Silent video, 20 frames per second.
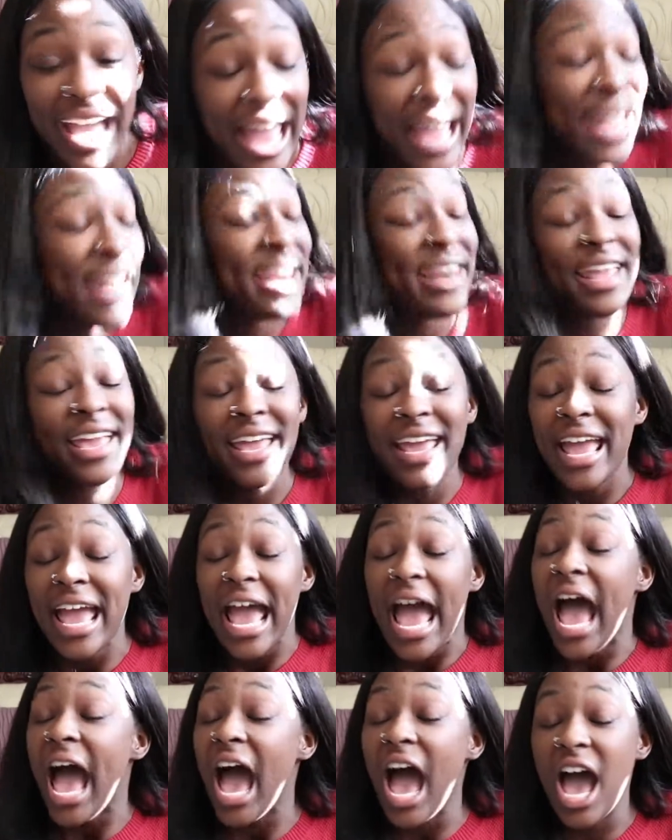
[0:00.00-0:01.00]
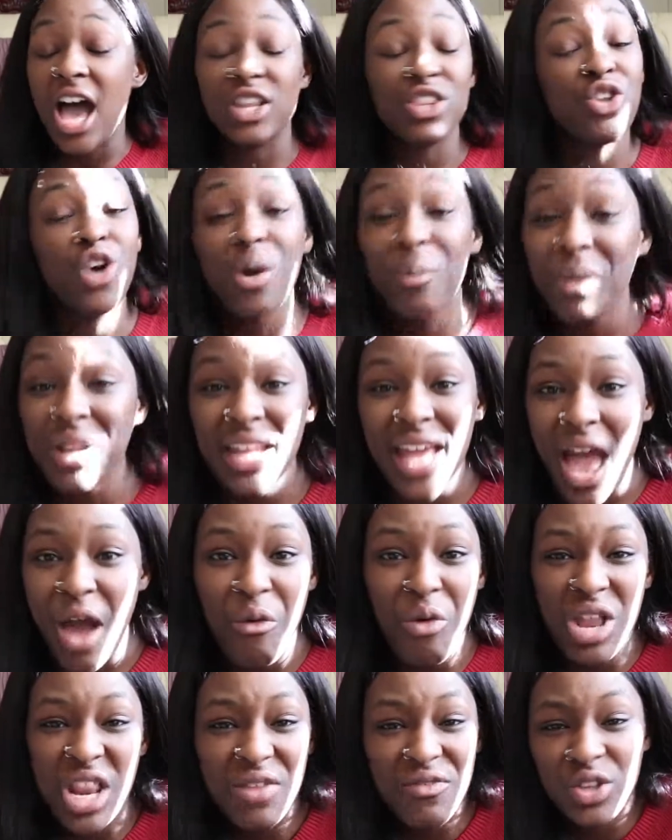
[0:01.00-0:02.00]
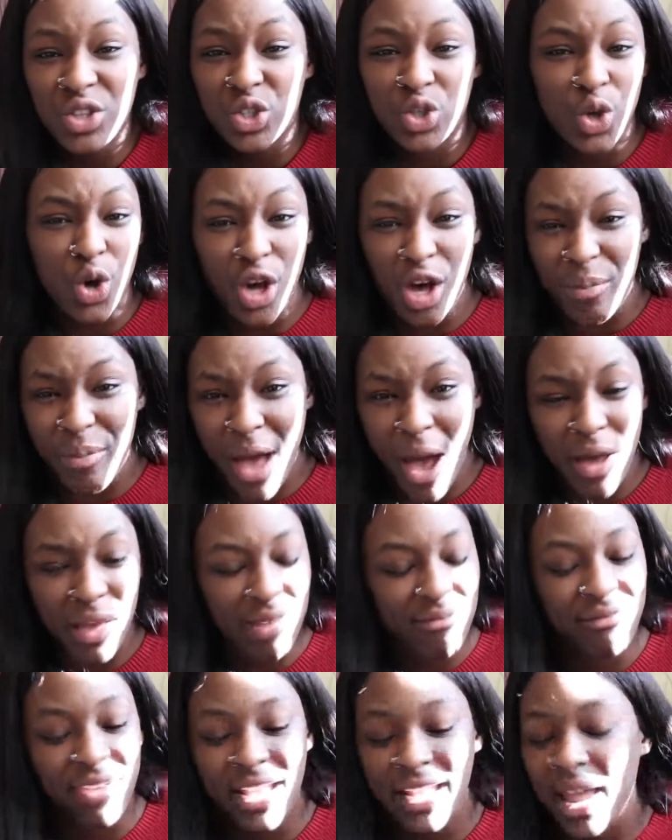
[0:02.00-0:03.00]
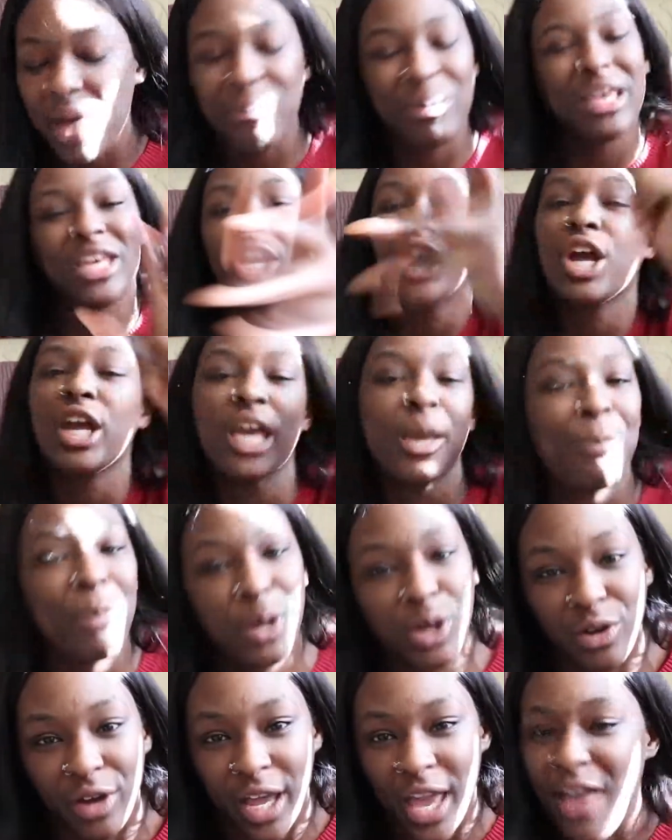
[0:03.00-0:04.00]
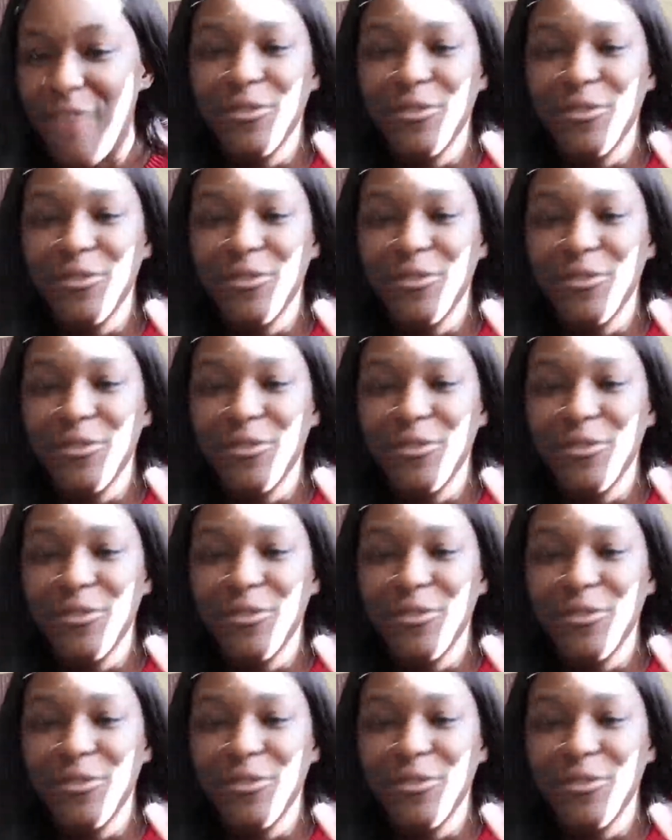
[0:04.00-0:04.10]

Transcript: And normally I wouldn't even talk about him right now, but you're a hypocrite.